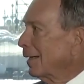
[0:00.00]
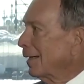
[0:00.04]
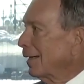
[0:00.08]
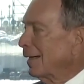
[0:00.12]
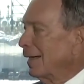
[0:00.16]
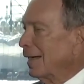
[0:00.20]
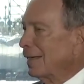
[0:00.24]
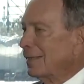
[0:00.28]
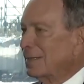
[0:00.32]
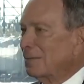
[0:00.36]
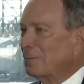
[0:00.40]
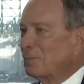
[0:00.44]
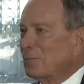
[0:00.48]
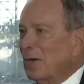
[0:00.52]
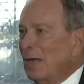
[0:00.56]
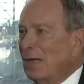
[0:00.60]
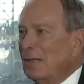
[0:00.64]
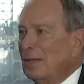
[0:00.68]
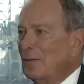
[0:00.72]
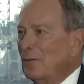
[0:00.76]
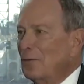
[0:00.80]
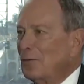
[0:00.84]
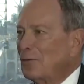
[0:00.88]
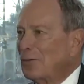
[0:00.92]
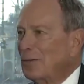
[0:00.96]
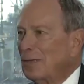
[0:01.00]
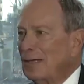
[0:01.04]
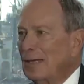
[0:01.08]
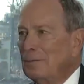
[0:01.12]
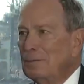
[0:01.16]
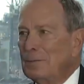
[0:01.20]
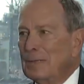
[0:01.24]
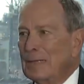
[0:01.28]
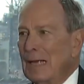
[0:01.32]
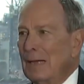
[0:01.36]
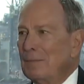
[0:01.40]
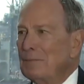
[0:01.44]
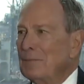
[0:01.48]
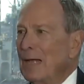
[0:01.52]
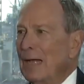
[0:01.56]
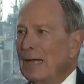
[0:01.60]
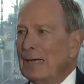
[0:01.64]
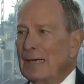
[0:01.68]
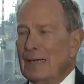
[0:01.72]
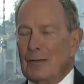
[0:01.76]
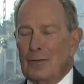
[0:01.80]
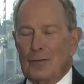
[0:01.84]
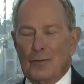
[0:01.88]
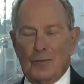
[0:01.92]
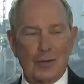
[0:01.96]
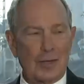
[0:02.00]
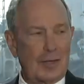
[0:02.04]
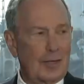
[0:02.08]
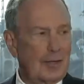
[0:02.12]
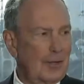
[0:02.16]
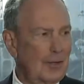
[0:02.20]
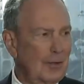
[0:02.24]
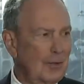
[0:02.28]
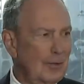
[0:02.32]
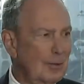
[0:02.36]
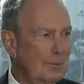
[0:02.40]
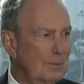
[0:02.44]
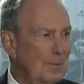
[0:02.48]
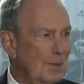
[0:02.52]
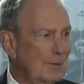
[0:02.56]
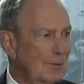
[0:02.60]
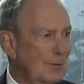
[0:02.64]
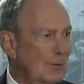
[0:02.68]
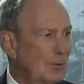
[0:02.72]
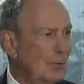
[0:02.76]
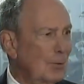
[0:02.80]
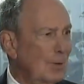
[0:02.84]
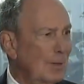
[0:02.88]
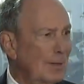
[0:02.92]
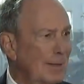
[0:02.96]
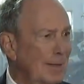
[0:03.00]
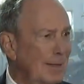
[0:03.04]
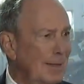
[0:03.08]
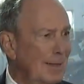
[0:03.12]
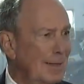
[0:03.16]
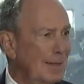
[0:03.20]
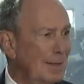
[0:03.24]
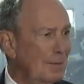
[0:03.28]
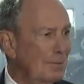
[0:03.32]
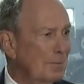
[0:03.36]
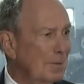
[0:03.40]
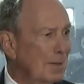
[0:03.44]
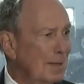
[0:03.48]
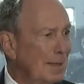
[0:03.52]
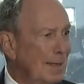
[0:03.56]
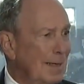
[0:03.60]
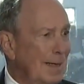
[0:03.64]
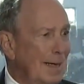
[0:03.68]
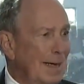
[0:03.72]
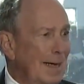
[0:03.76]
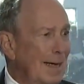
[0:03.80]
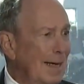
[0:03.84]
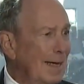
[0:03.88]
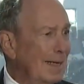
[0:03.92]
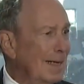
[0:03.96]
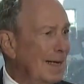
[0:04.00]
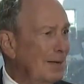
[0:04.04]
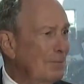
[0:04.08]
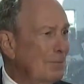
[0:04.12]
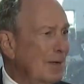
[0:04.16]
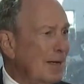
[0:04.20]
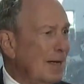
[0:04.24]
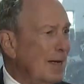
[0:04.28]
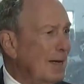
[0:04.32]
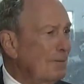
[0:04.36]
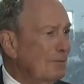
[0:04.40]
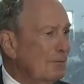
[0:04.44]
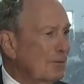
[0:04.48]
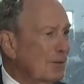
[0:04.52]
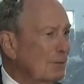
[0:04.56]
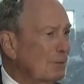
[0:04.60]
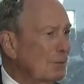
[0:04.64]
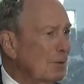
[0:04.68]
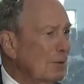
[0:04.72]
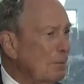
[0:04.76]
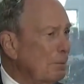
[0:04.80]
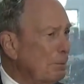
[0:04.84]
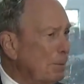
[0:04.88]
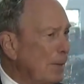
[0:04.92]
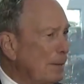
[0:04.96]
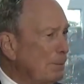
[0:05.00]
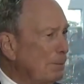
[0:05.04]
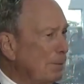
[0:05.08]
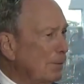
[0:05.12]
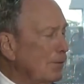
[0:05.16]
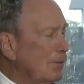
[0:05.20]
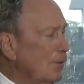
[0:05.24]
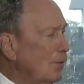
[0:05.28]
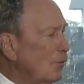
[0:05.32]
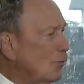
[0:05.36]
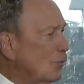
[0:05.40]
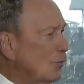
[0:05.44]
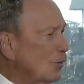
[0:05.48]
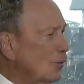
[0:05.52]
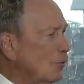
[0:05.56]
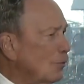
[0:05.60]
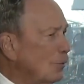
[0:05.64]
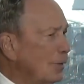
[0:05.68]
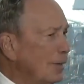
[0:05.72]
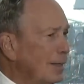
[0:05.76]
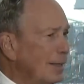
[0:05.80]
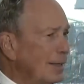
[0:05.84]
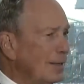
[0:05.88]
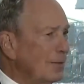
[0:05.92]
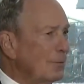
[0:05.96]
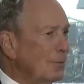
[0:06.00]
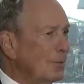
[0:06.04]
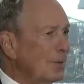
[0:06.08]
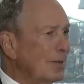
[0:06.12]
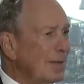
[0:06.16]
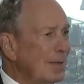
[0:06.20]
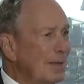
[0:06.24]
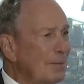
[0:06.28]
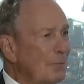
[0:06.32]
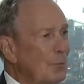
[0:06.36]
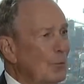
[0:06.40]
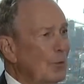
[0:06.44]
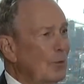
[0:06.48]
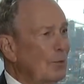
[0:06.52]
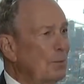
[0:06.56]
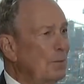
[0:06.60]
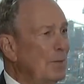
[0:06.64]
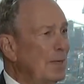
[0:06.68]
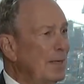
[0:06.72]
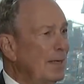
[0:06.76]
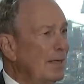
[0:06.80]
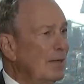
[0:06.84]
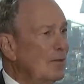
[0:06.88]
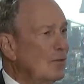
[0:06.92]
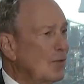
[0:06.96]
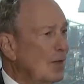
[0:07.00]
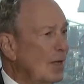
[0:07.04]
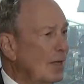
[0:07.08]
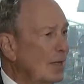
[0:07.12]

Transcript: I hate to break this to you, but I'm not insecure about who I am. And I'm comfortable with people disagreeing with, with me and